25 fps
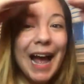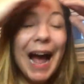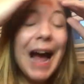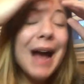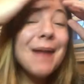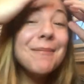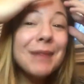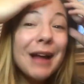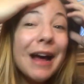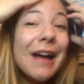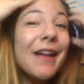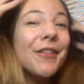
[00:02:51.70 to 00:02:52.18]

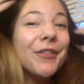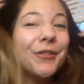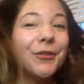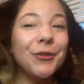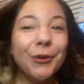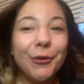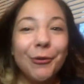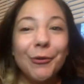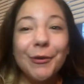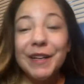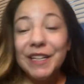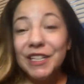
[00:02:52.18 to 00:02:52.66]
I'm not
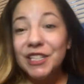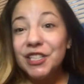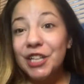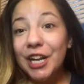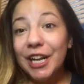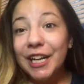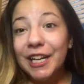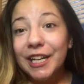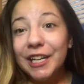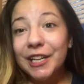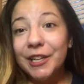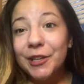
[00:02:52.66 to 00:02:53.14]
throwing
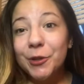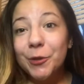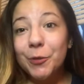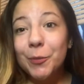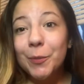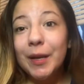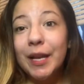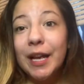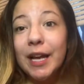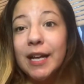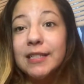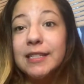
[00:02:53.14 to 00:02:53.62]
shade at you
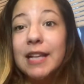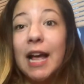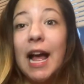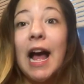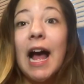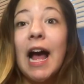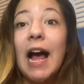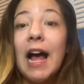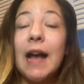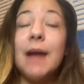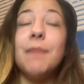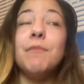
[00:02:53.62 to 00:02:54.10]
because
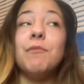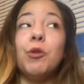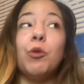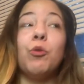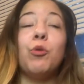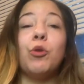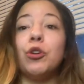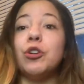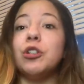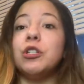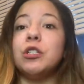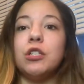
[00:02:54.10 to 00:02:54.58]
I'm the
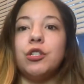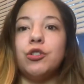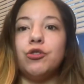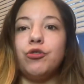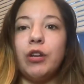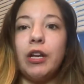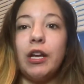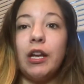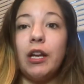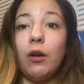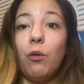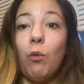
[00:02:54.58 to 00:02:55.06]
worst at
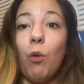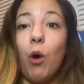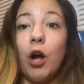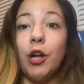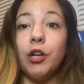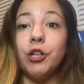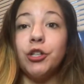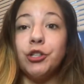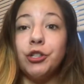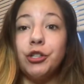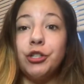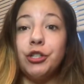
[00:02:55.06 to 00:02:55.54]
drinking
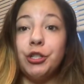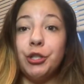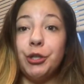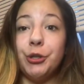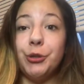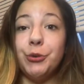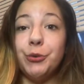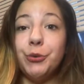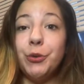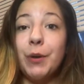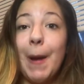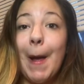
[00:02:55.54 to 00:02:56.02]
water
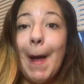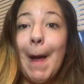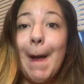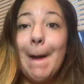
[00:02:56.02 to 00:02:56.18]
too,